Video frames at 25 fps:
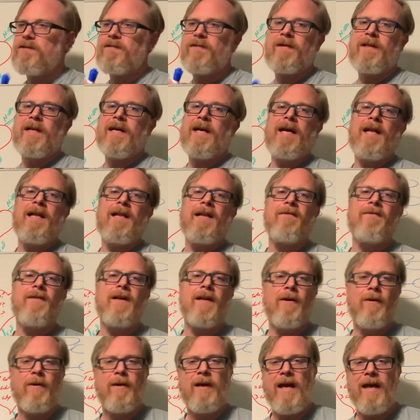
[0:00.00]
for the hell of
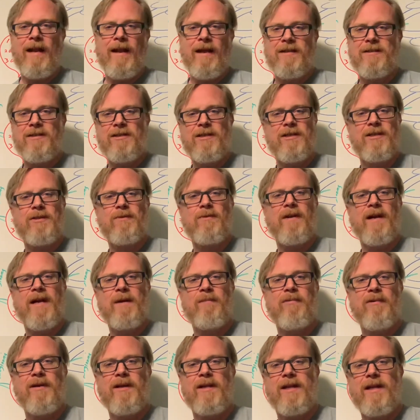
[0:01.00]
it, okay? That's just what I
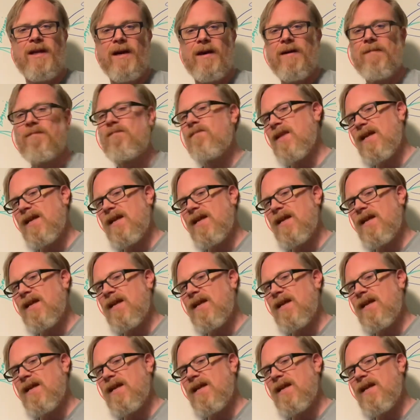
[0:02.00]
put there.